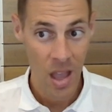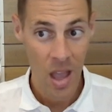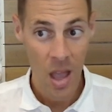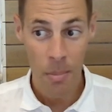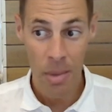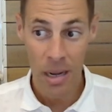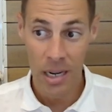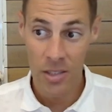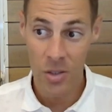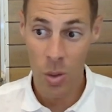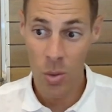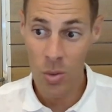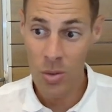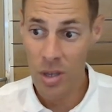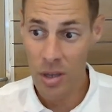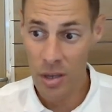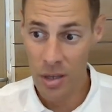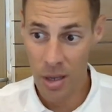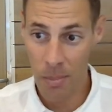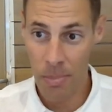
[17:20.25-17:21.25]
But it's
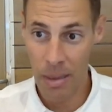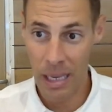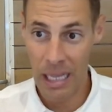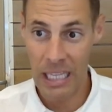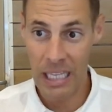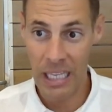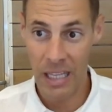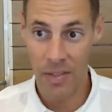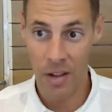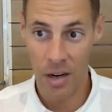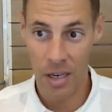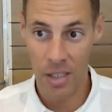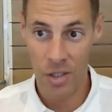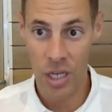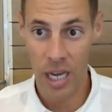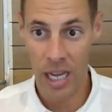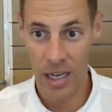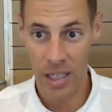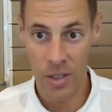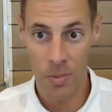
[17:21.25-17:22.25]
also compelling in that I
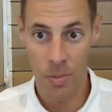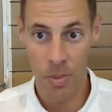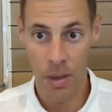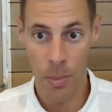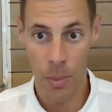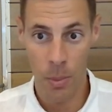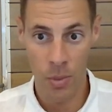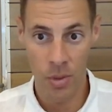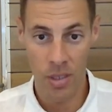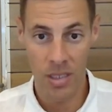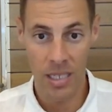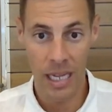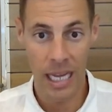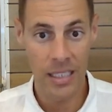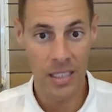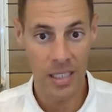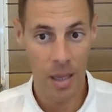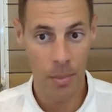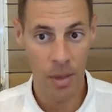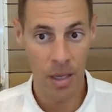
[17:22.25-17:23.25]
challenge people to take
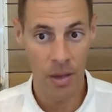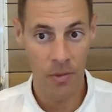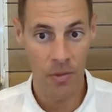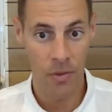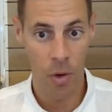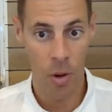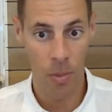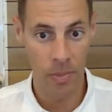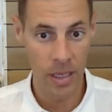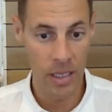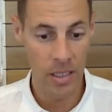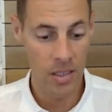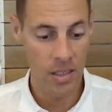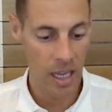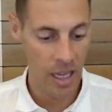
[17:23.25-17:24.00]
something from this